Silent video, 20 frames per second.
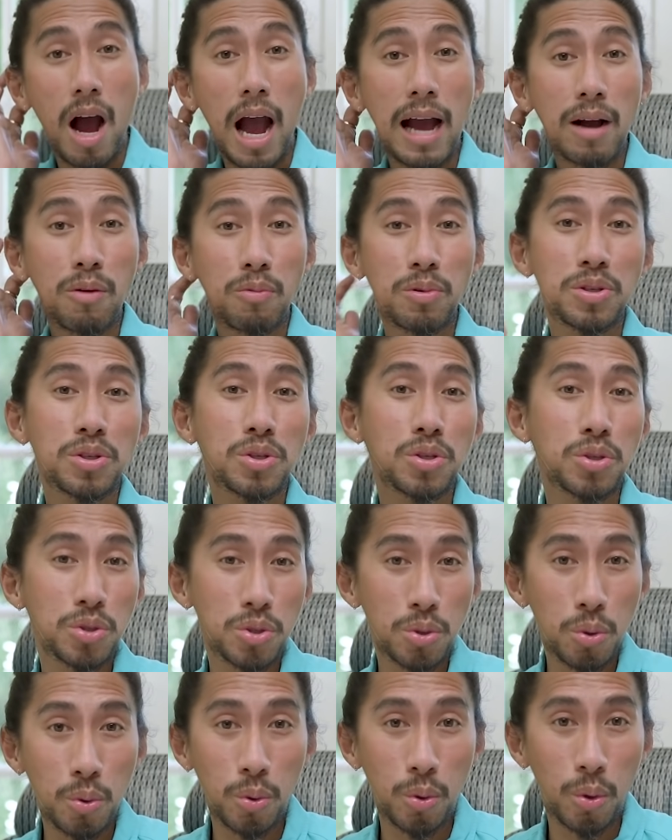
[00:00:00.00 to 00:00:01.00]
Our
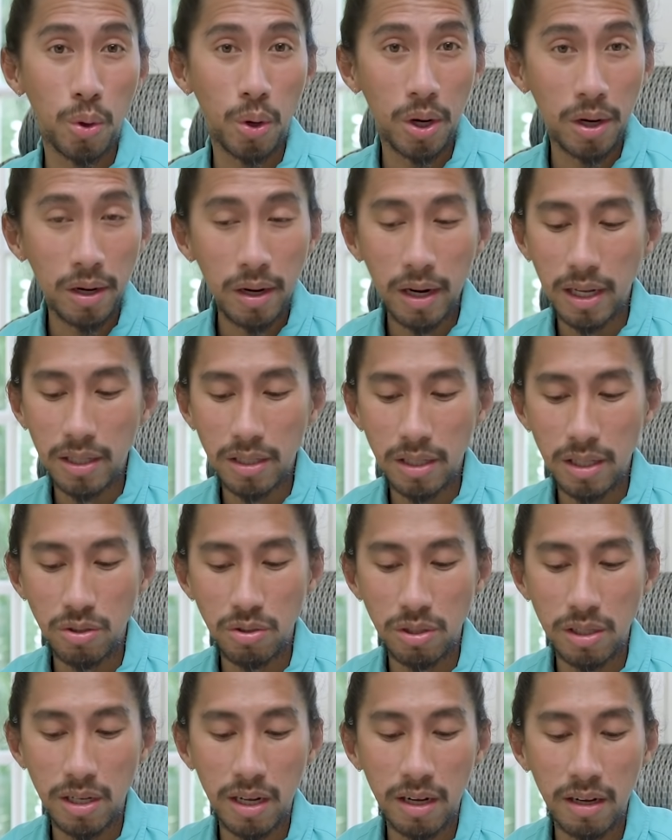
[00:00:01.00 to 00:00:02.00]
store at
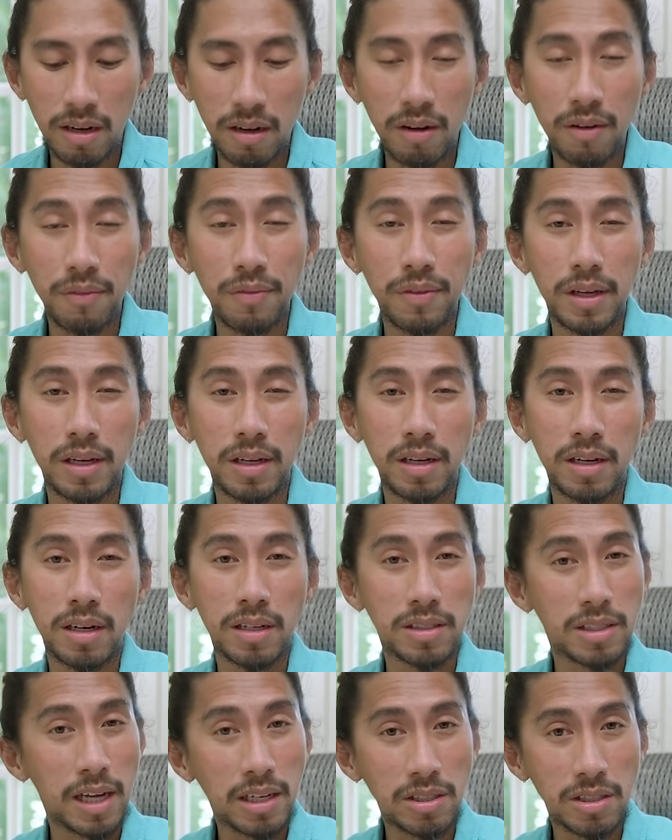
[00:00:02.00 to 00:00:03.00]
Eat Love in
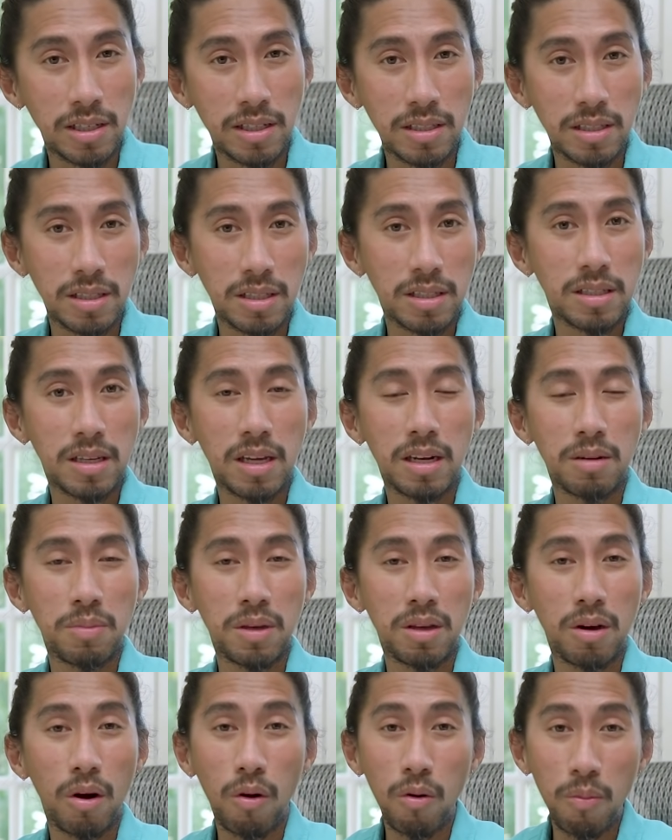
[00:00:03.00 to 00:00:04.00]
Los Angeles is going to
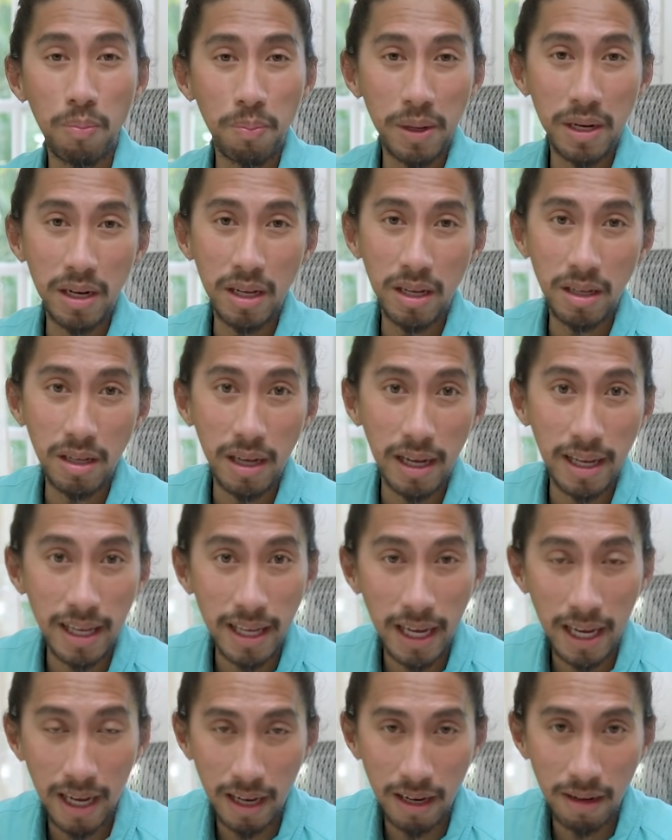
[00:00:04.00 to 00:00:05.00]
be opening
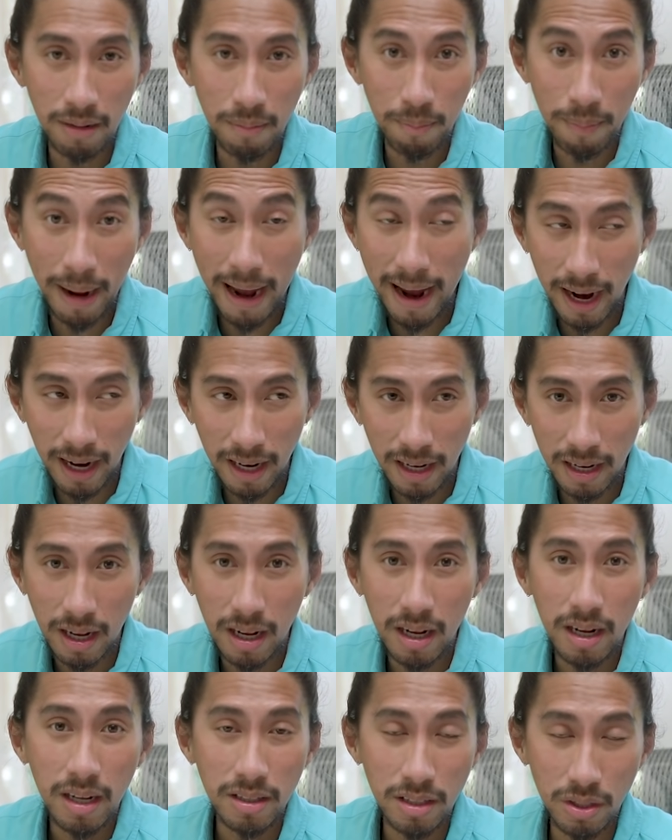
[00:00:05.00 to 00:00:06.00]
again back
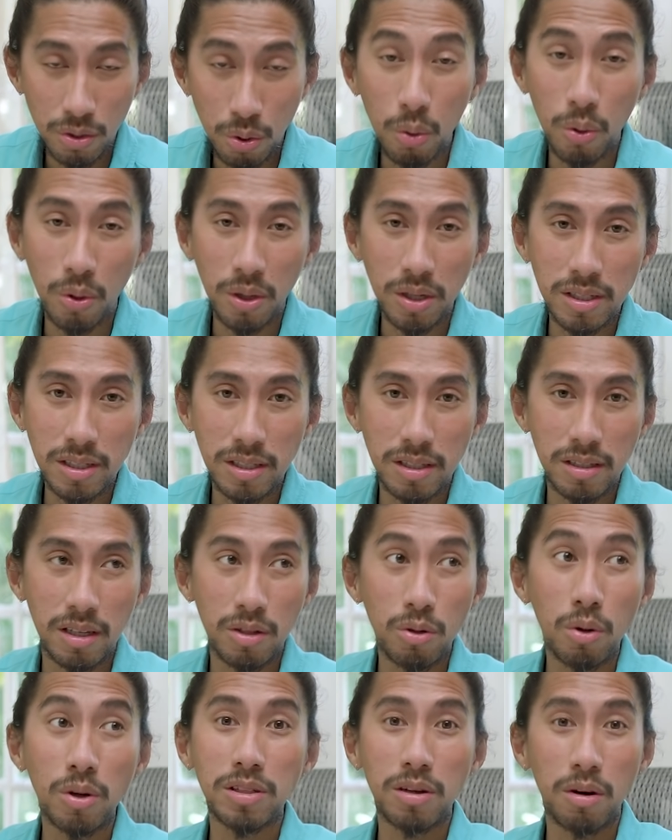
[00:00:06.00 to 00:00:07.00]
the doors. The
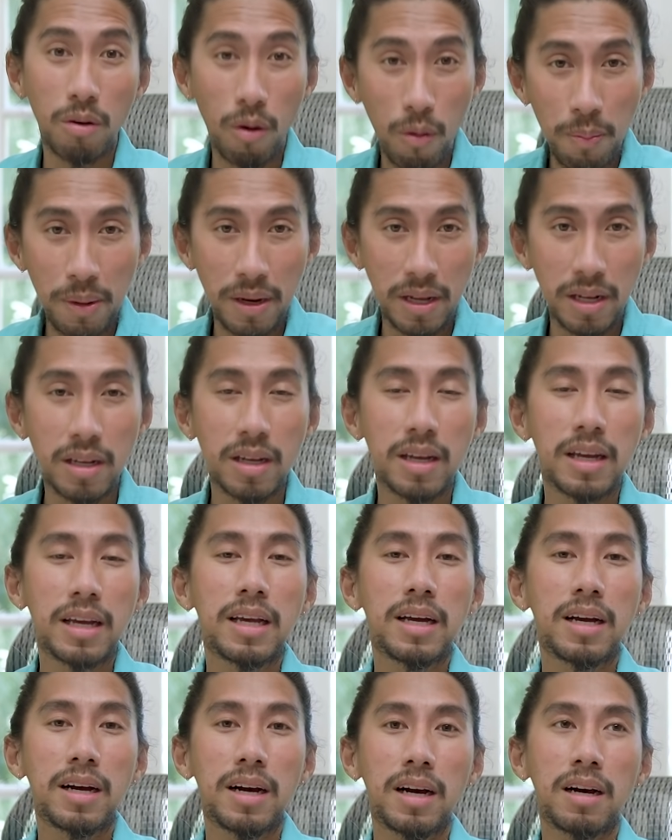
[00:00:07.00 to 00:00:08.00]
doors are opening
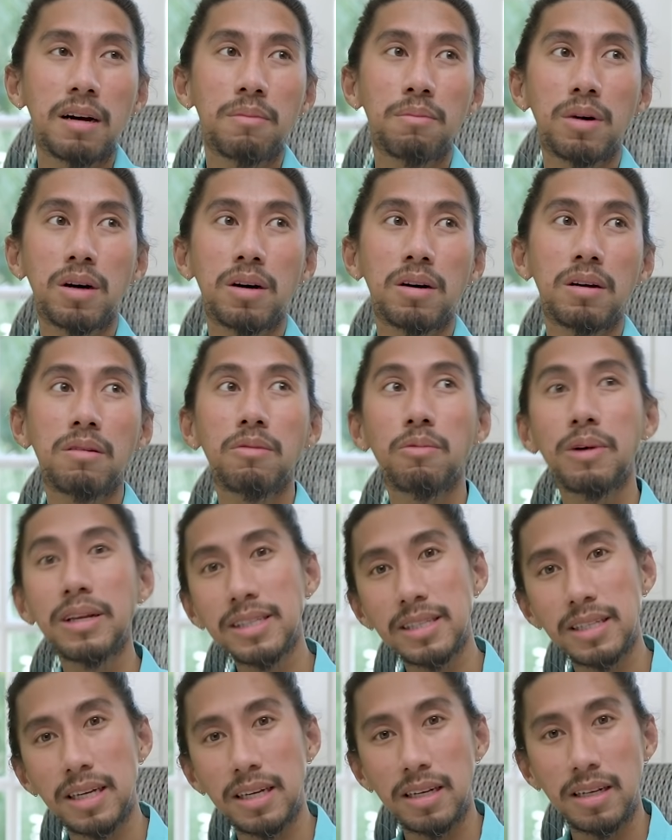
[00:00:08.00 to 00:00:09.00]
um, on
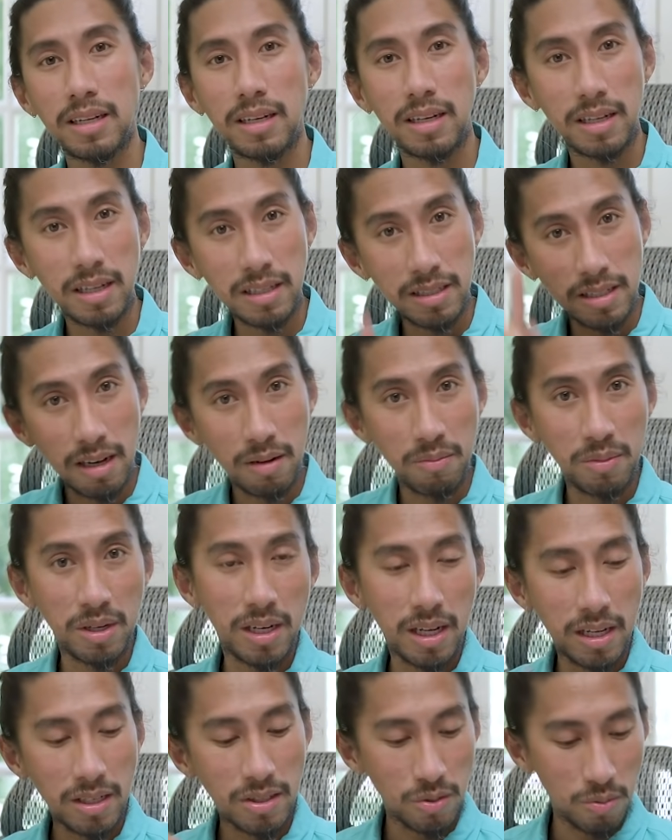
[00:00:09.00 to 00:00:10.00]
Wednesday, next coming
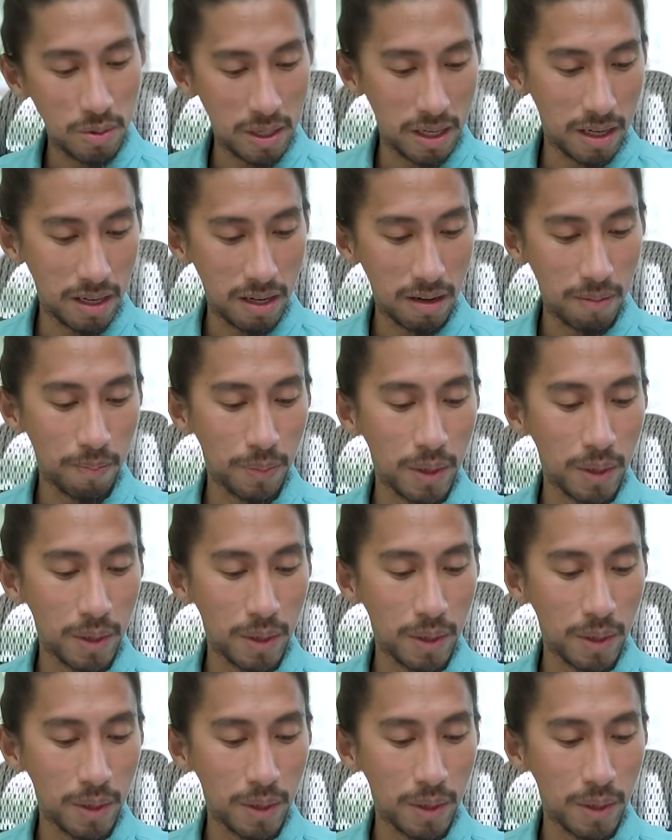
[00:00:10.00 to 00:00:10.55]
next week.